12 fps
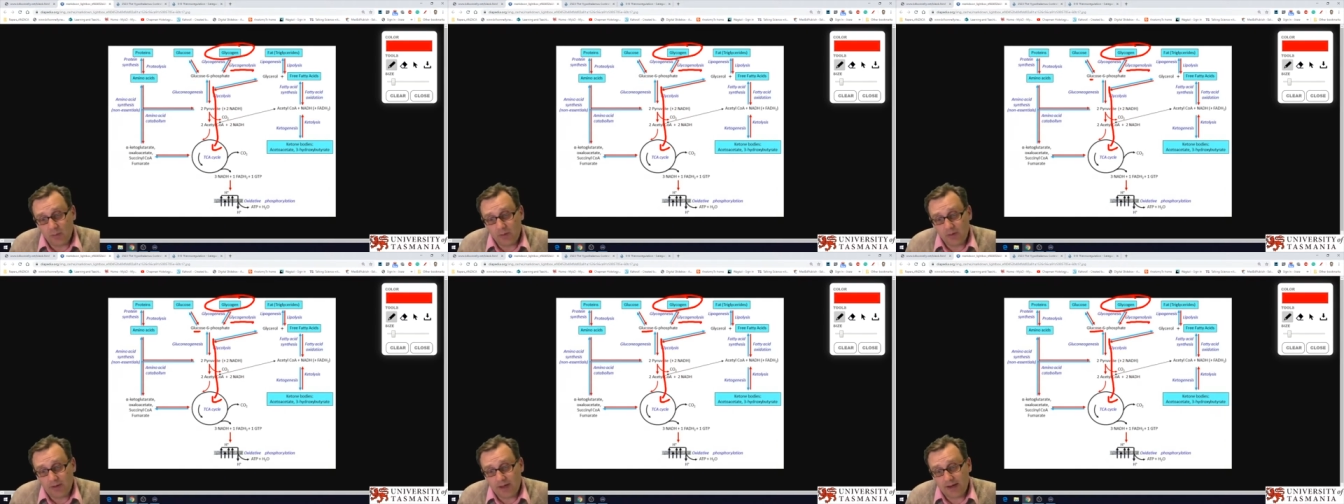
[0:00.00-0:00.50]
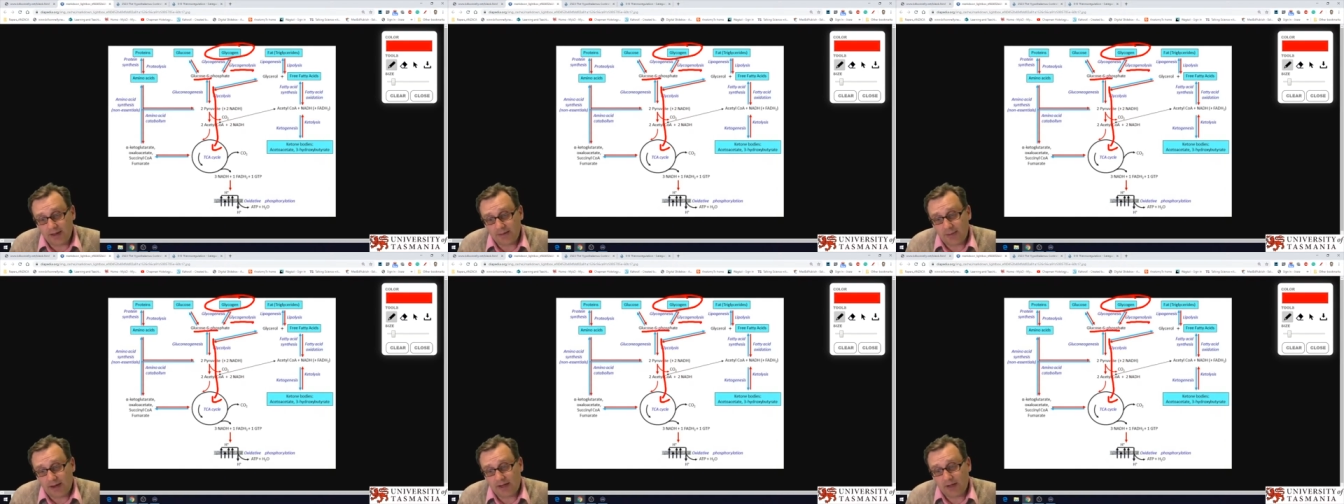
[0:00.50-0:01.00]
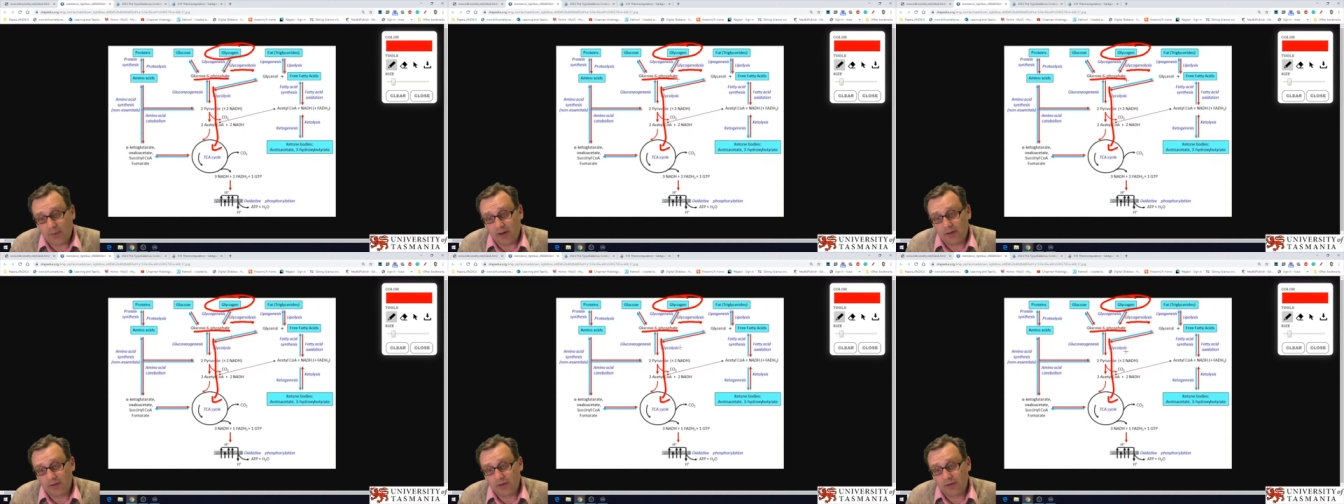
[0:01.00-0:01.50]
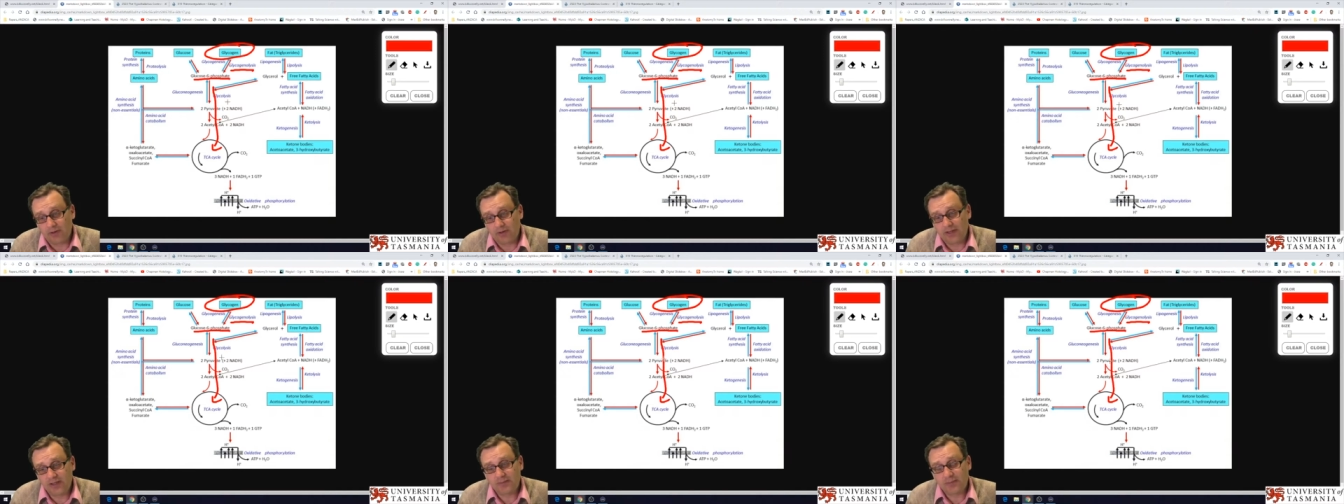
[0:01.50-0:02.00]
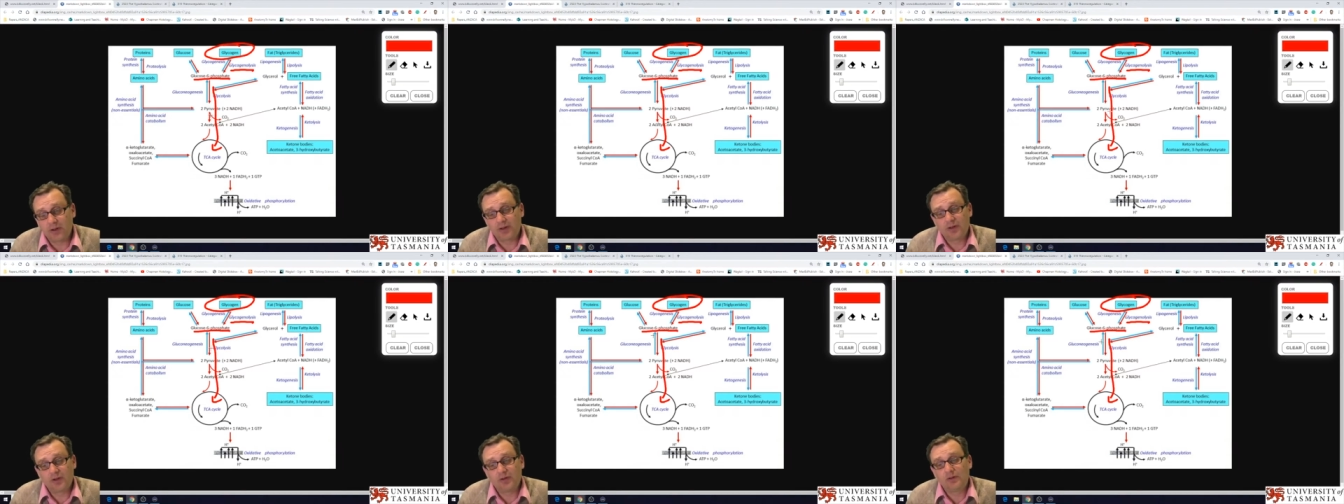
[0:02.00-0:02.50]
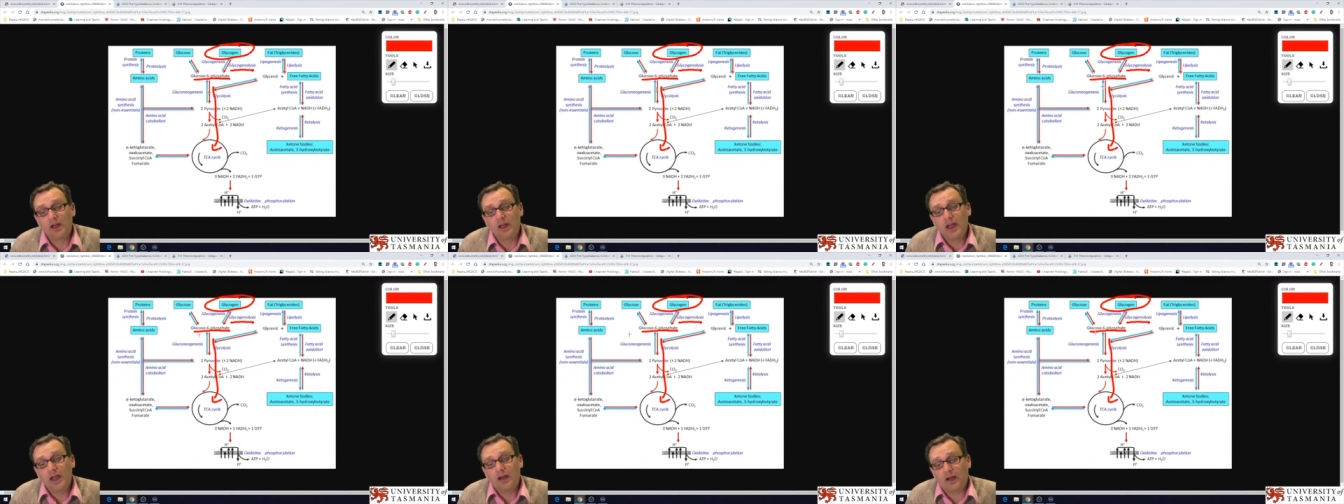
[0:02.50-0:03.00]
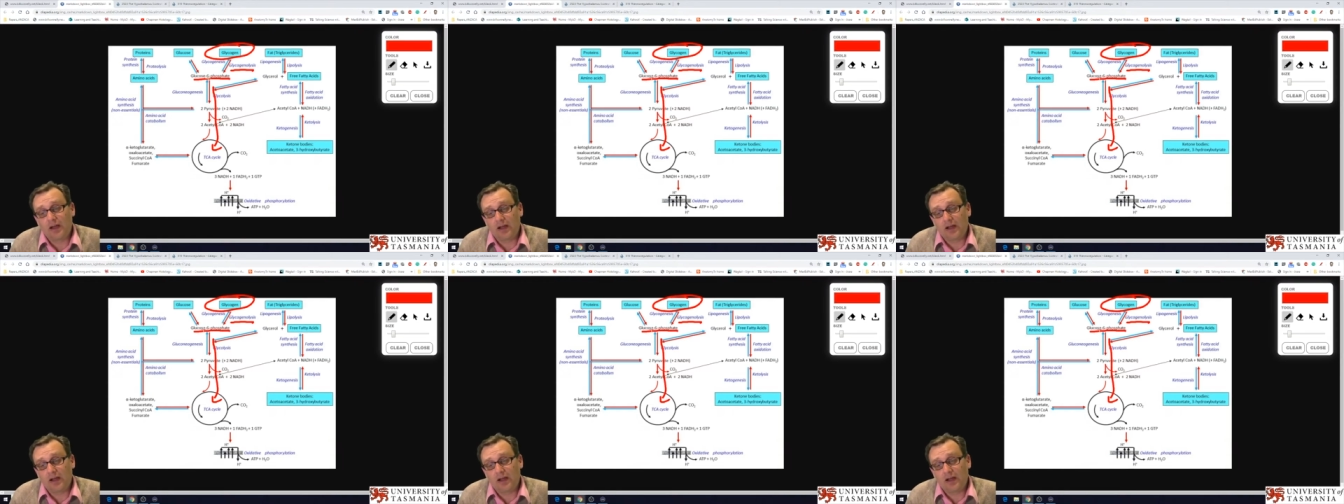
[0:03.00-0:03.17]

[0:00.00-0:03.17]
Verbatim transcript: and that will get us back to our glucose 6 molecule,